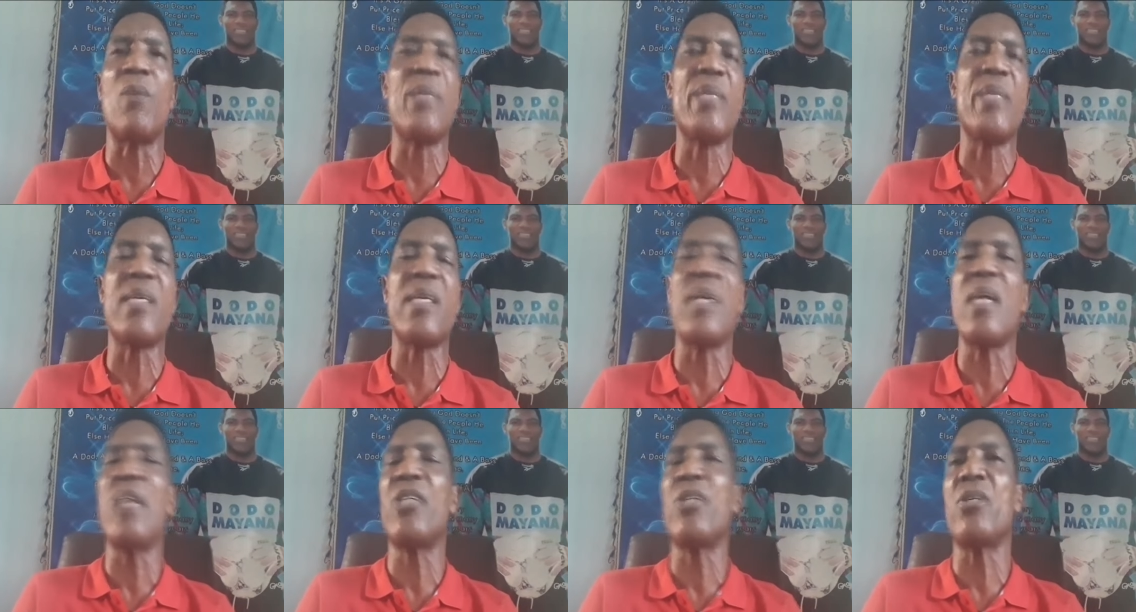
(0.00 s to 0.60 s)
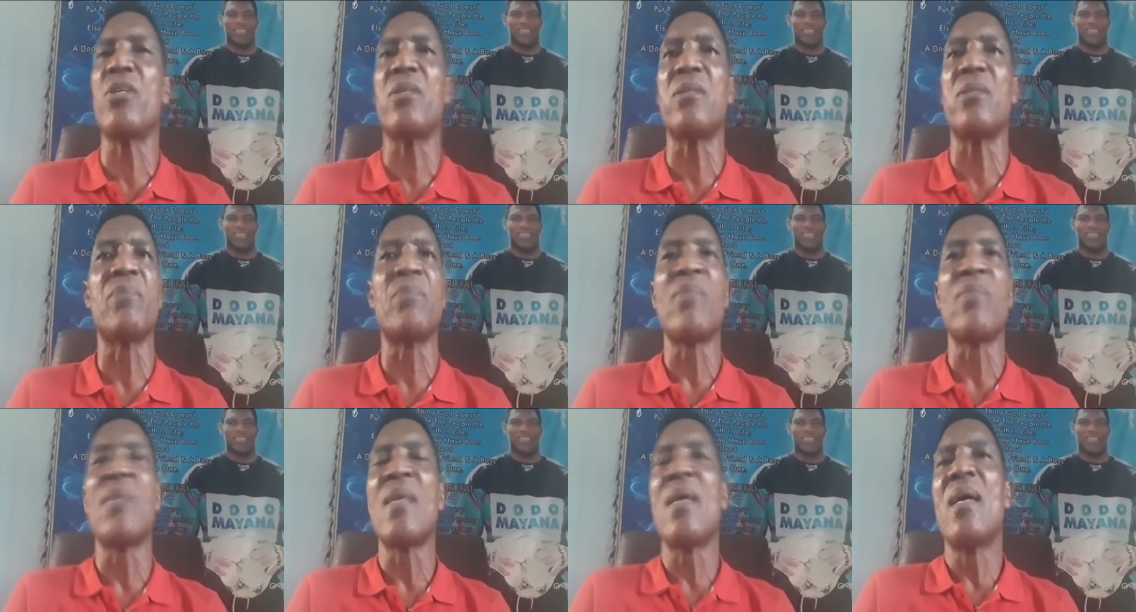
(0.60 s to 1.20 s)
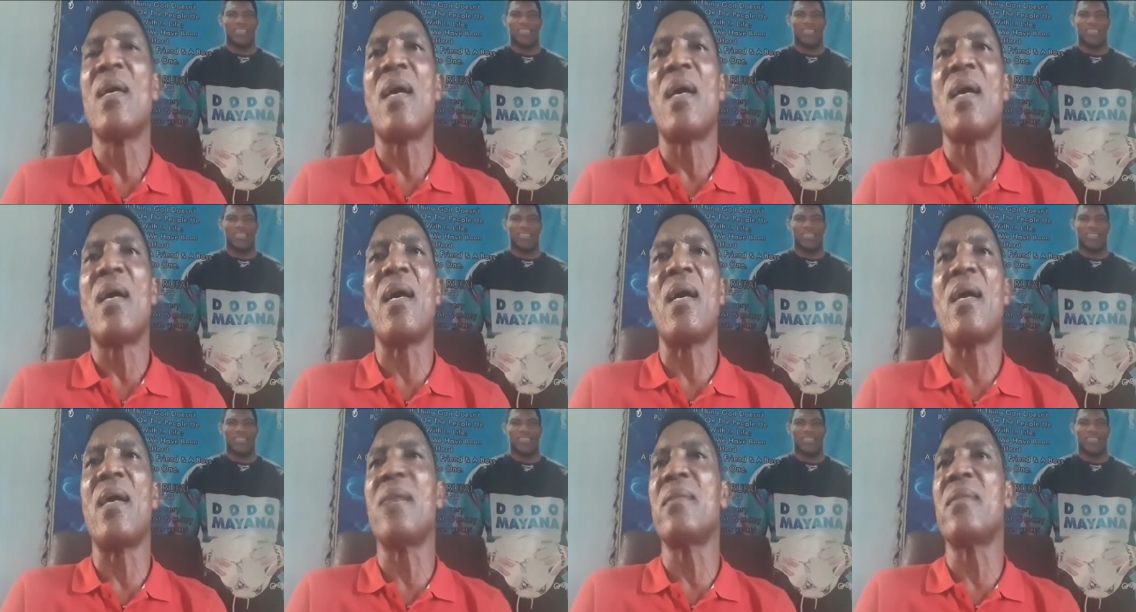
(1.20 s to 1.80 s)
Speaker 1: communication,
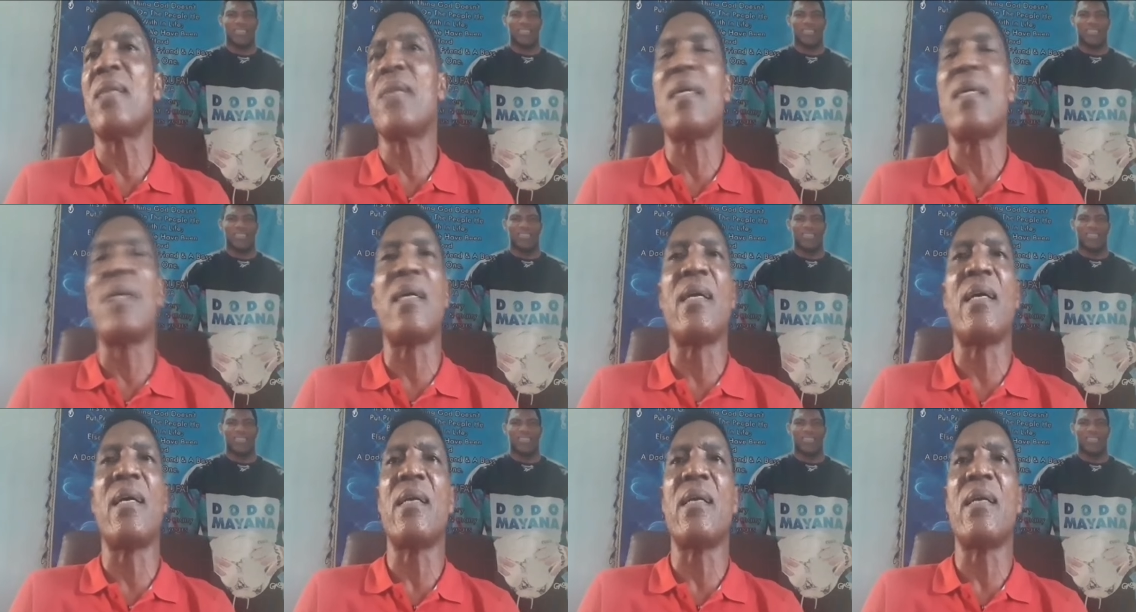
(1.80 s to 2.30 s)
and